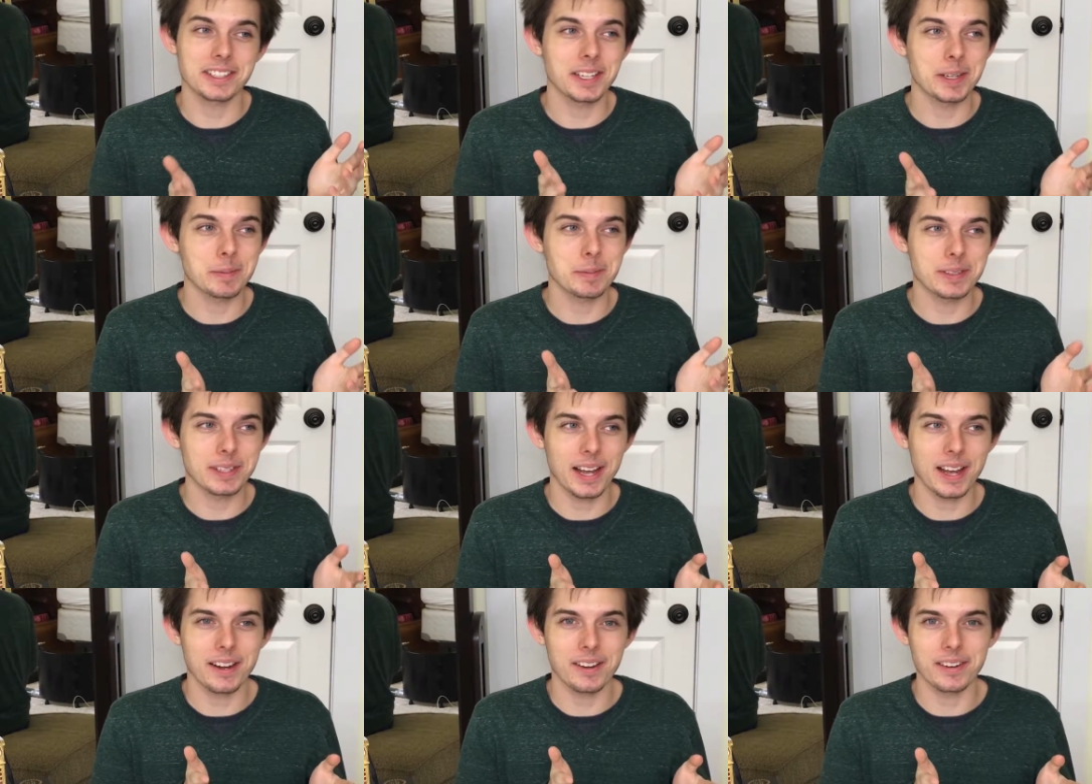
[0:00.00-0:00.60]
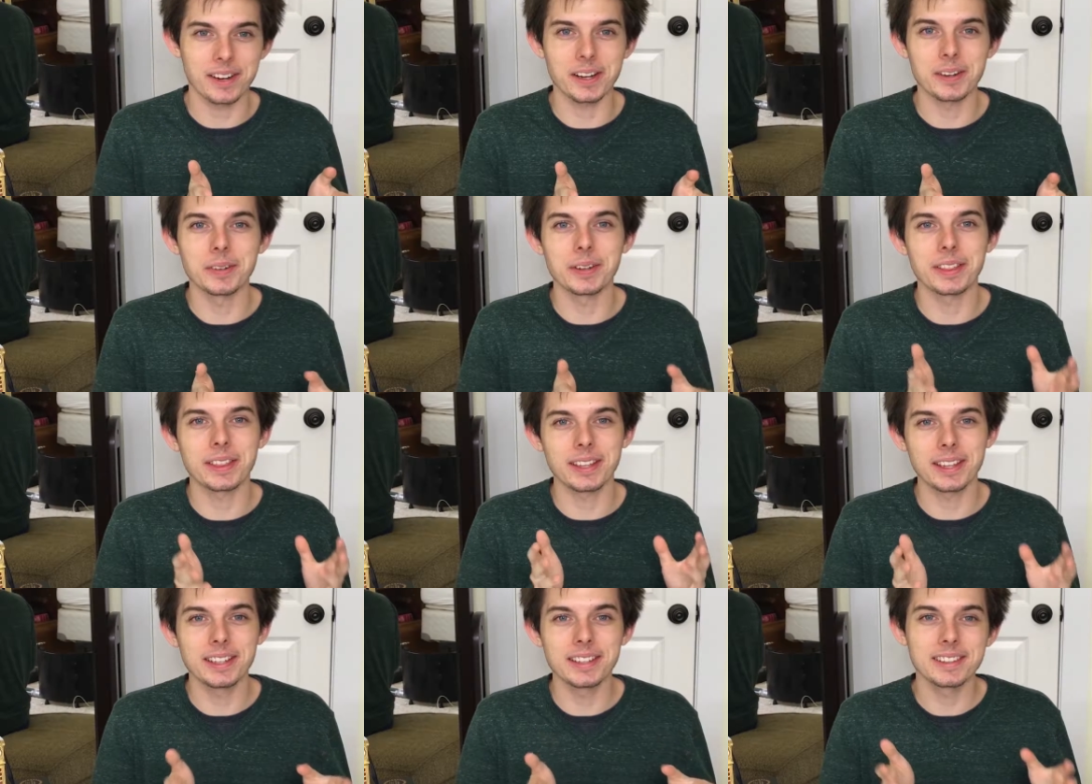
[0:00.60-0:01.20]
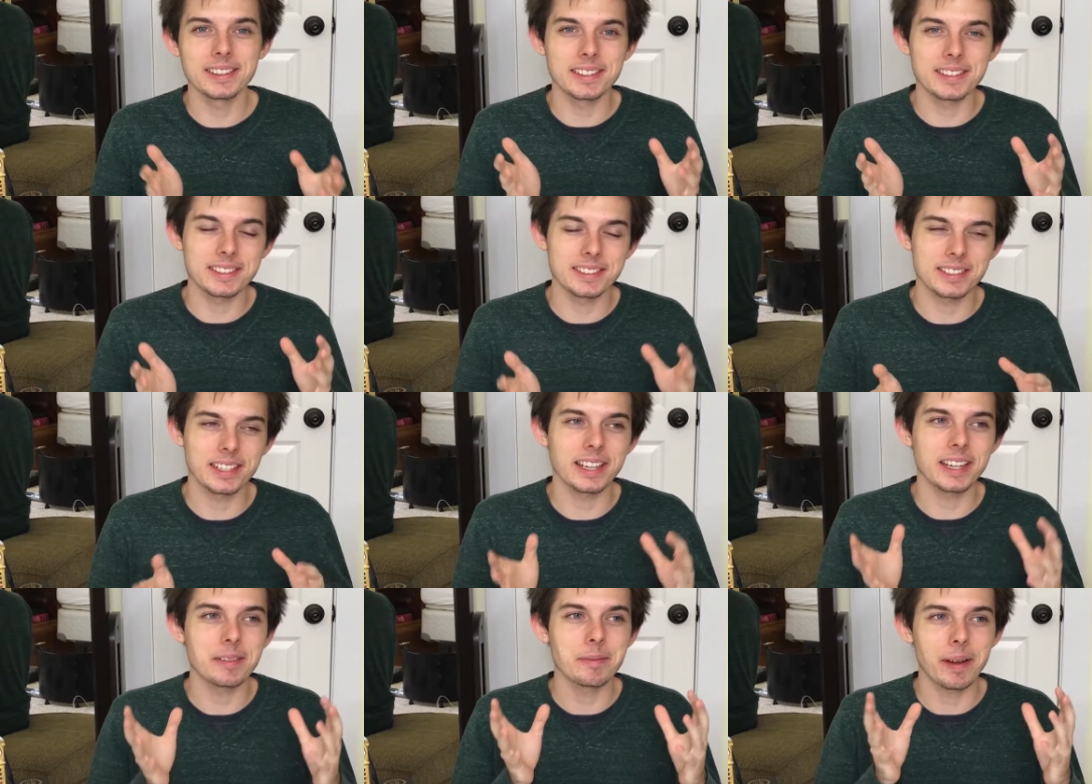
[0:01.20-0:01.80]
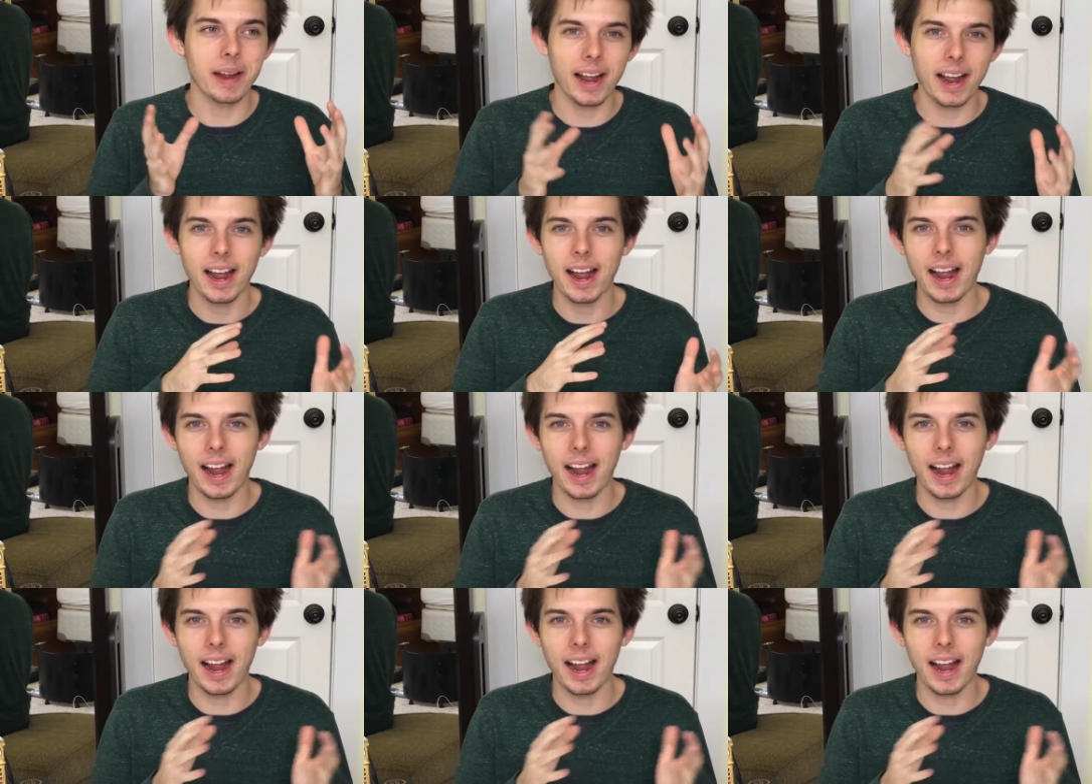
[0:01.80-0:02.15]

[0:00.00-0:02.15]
same Saturday within the same